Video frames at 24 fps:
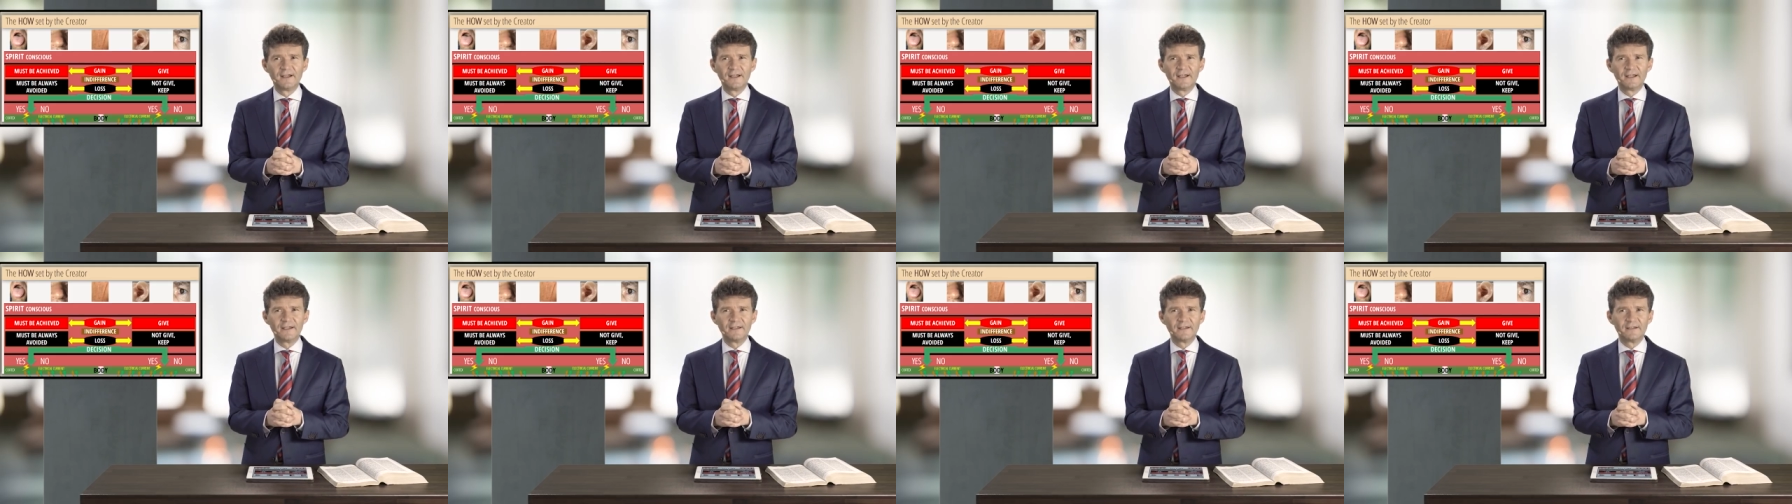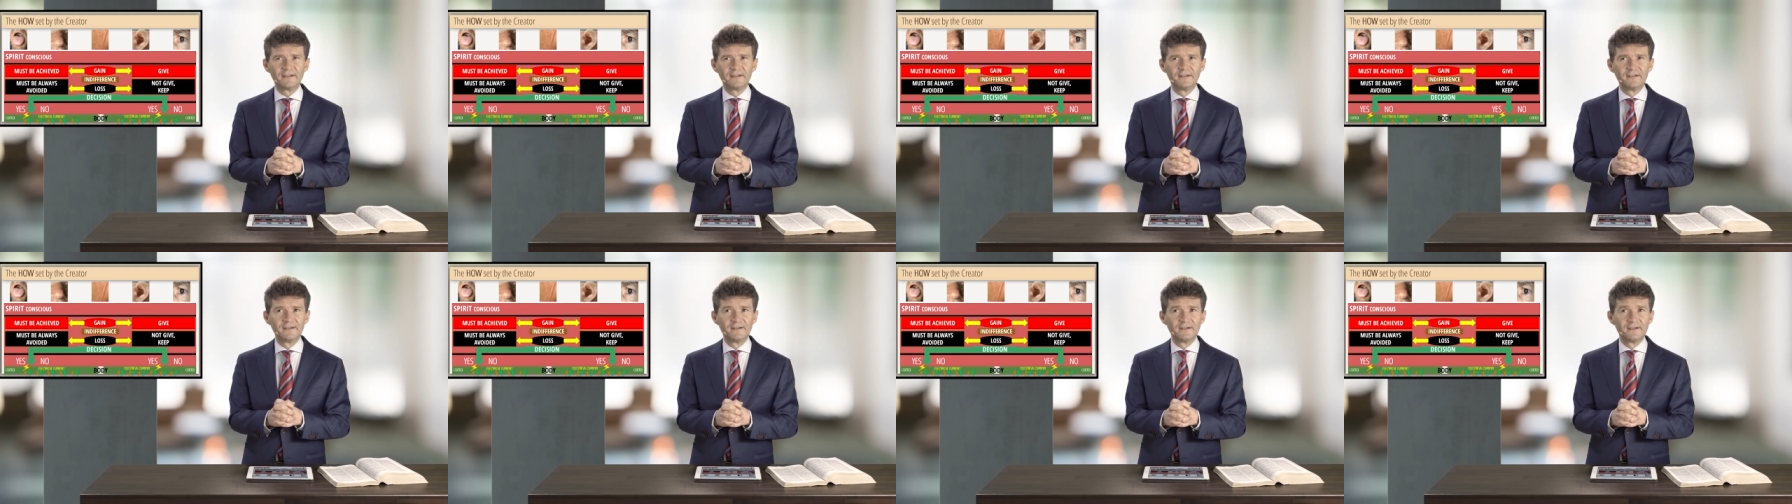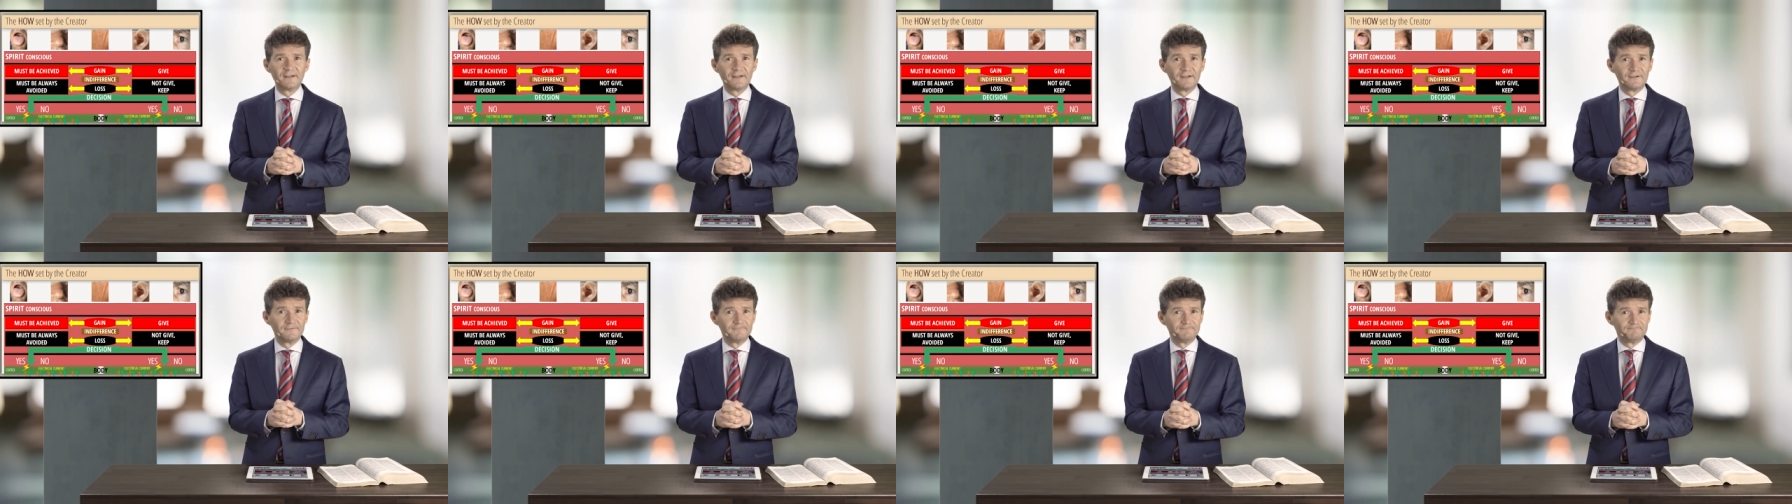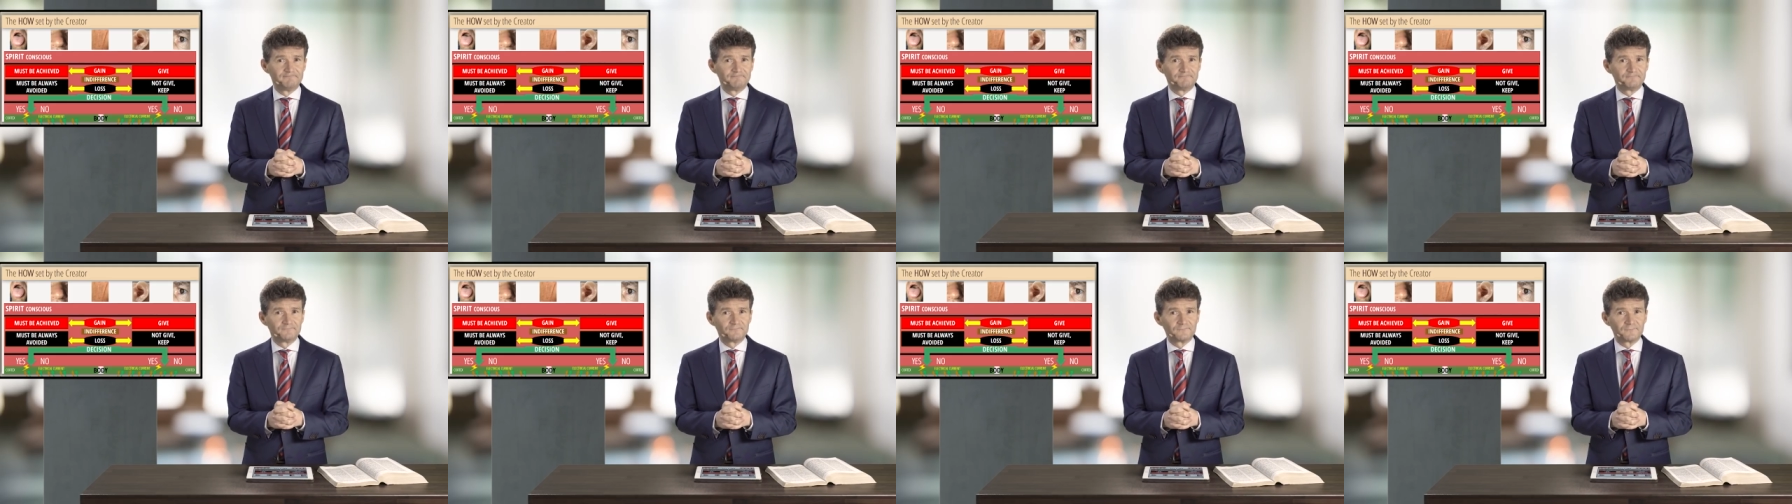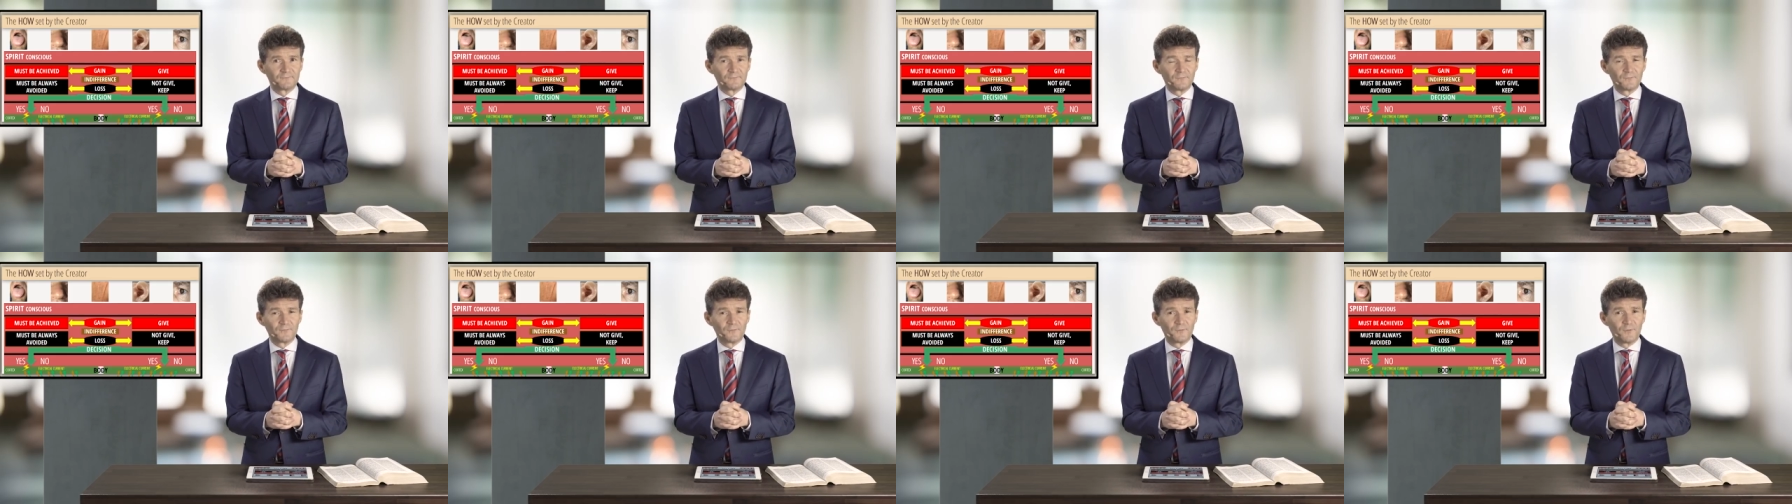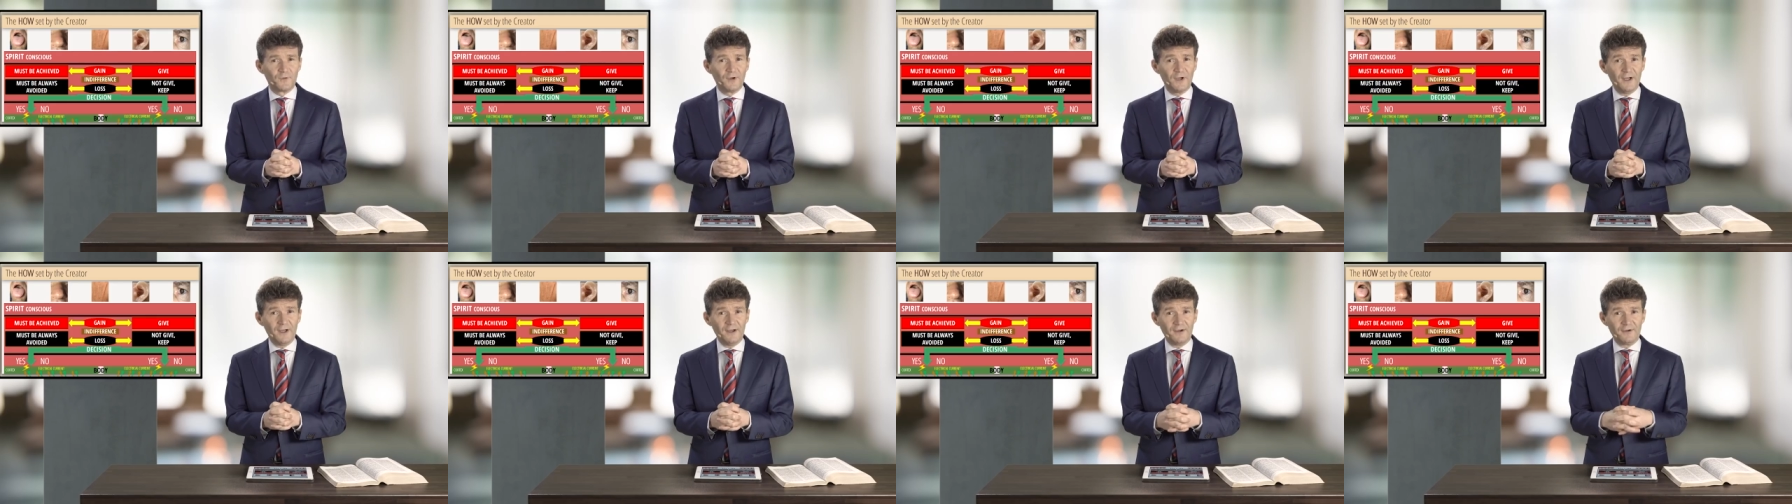And,
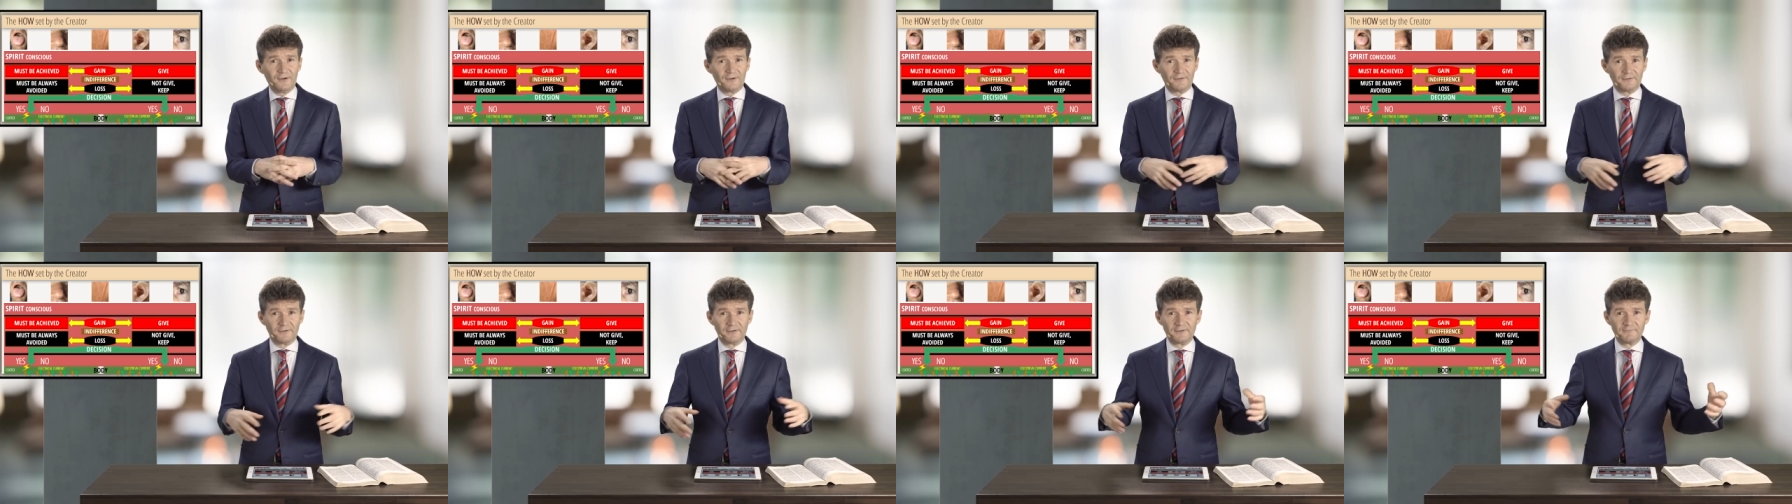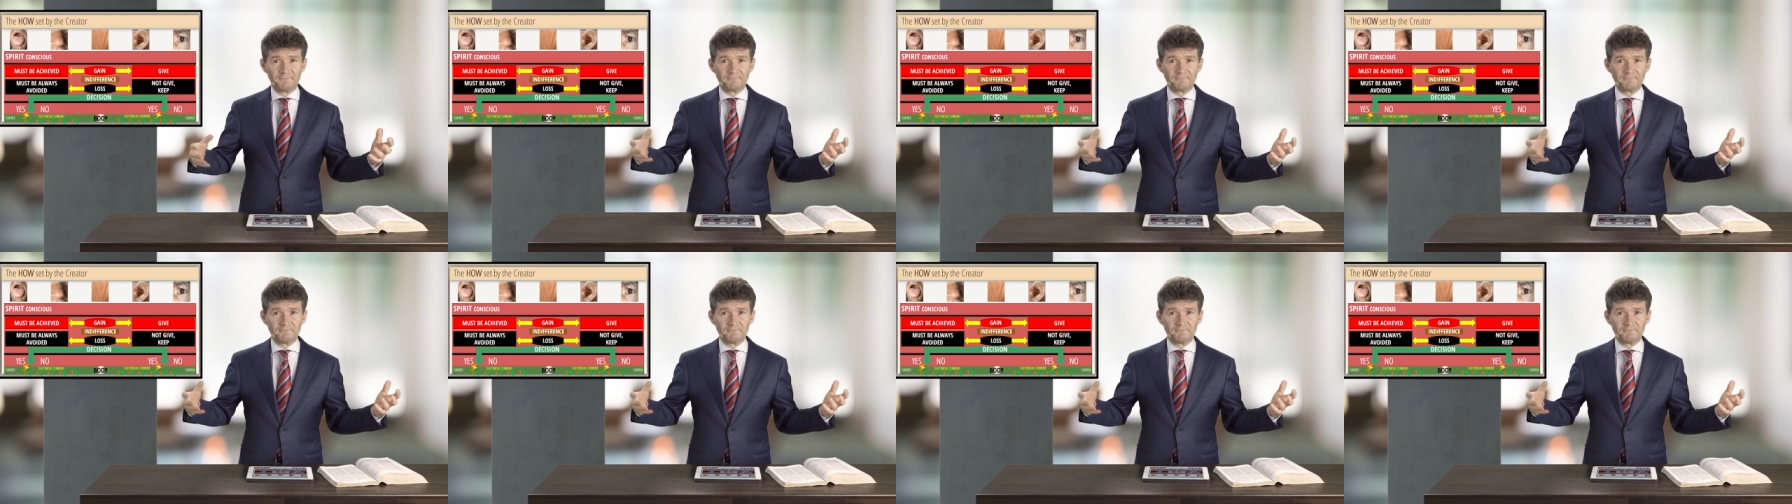wow,